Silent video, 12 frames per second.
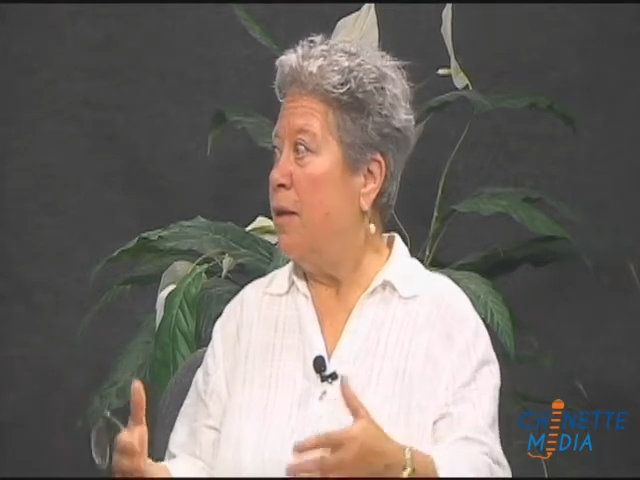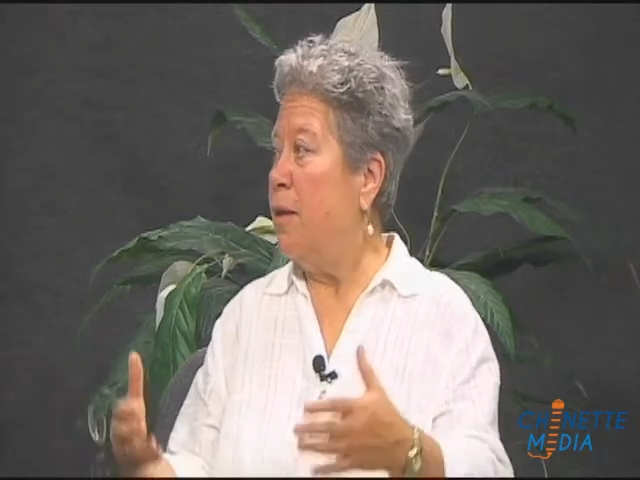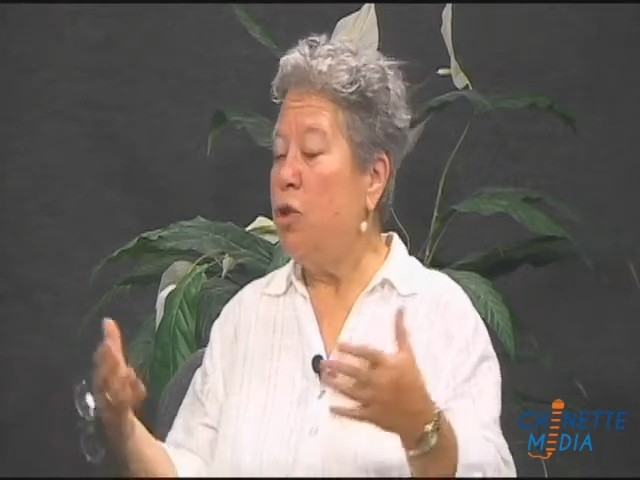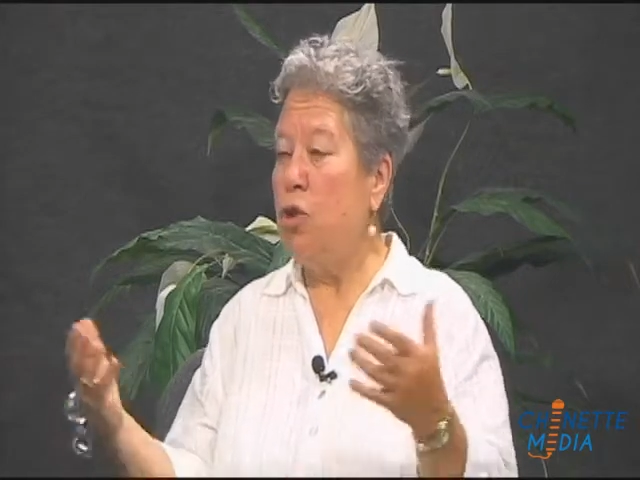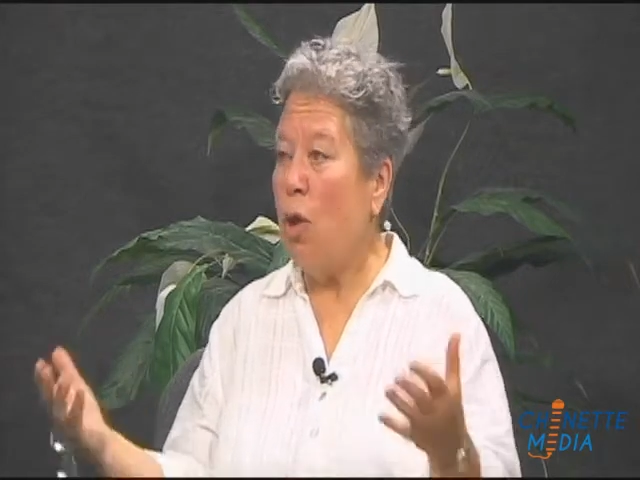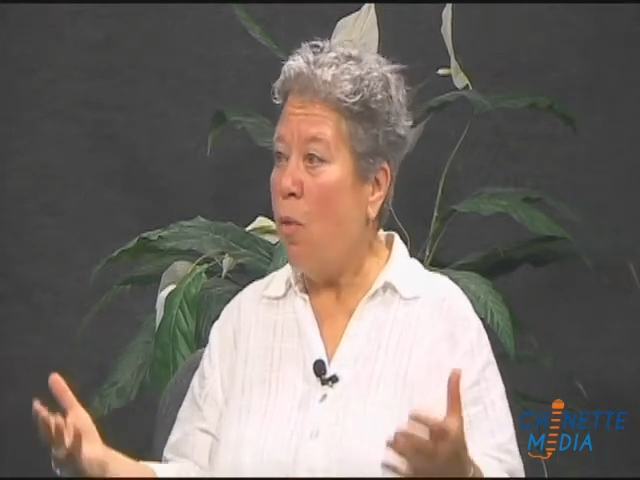
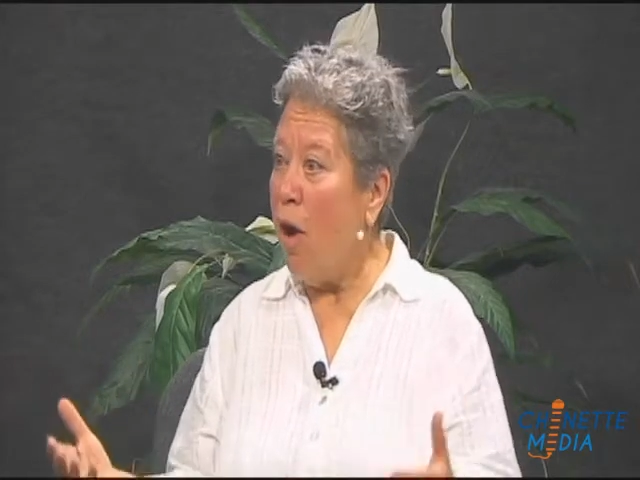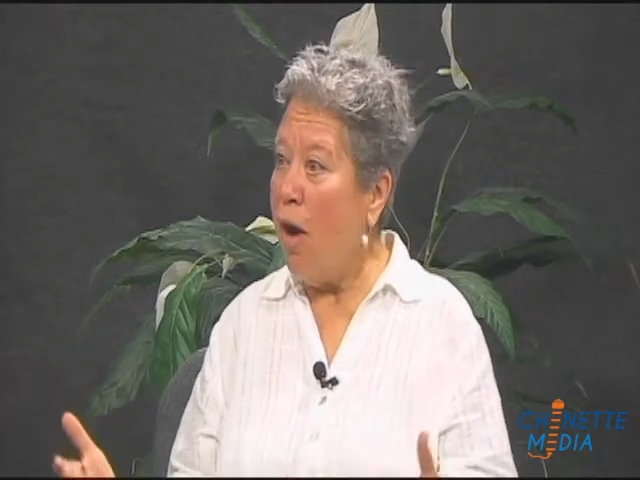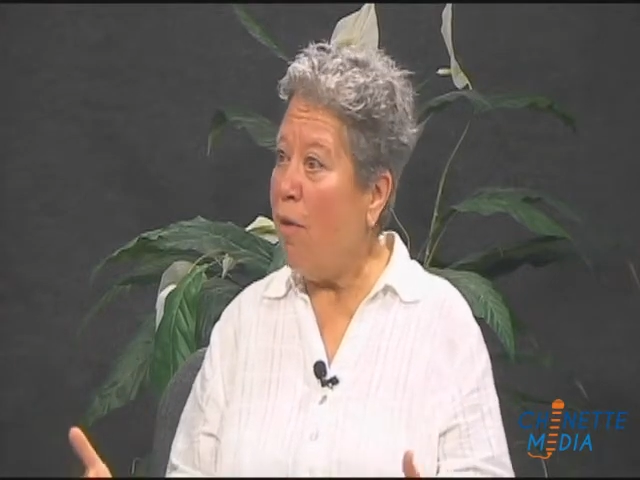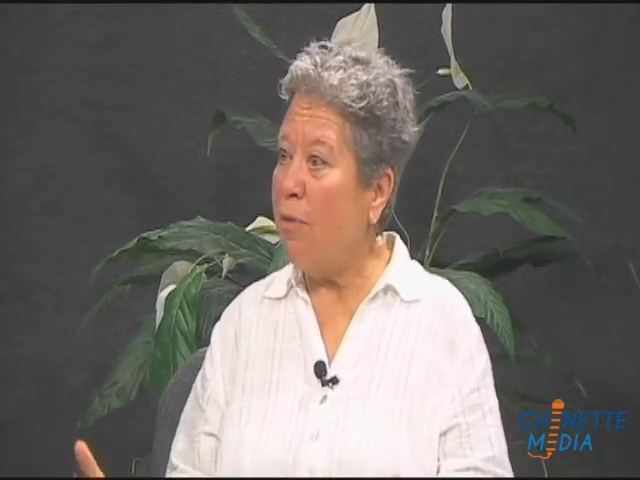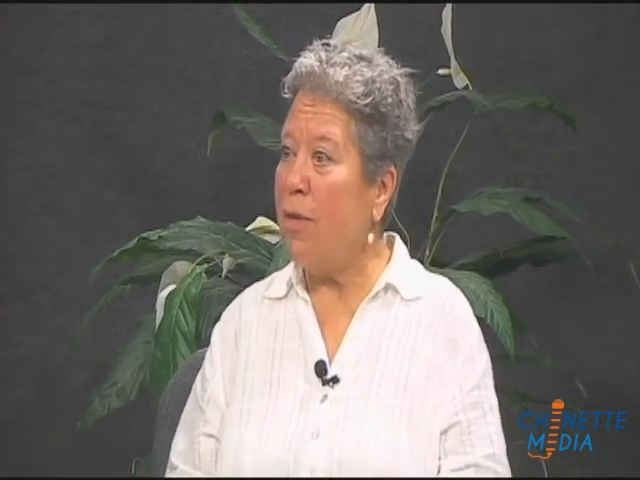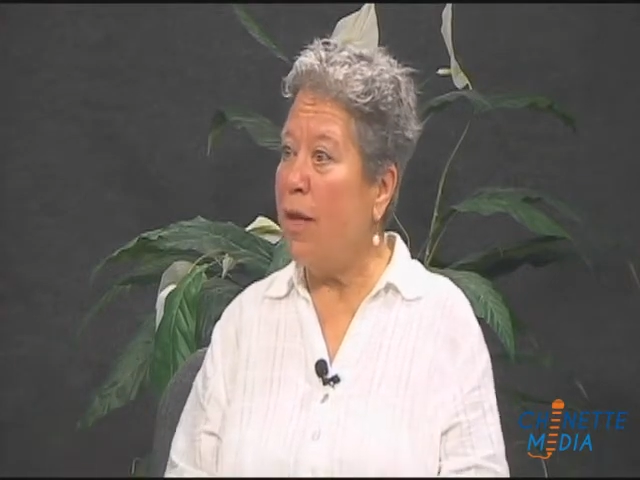show
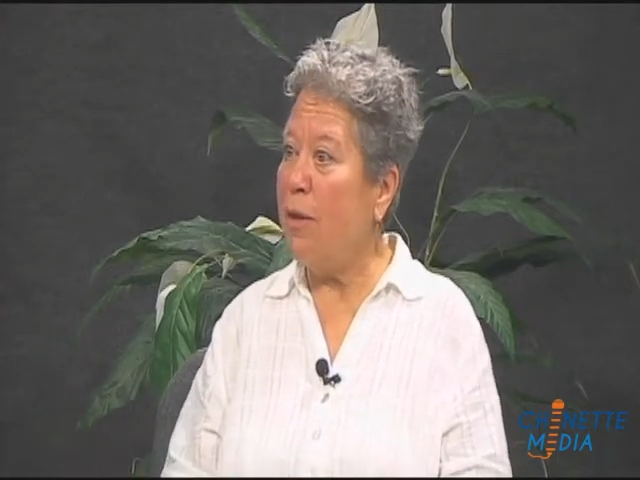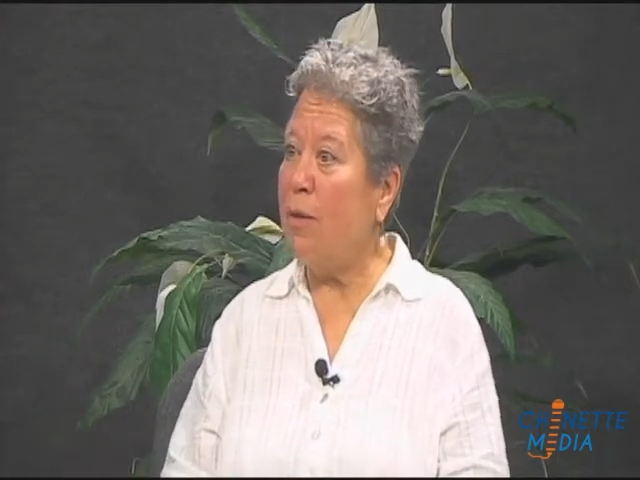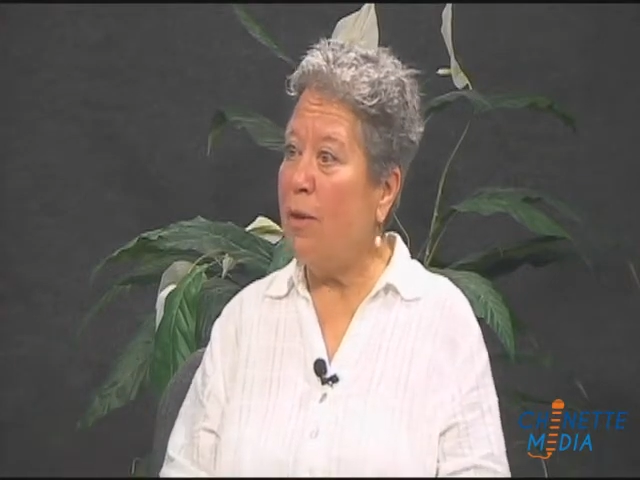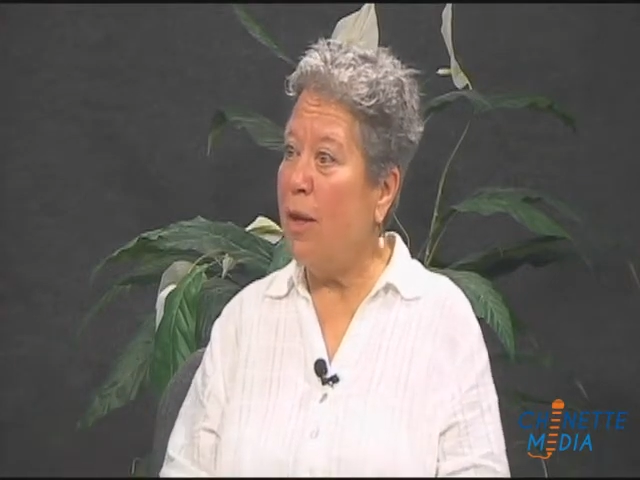off that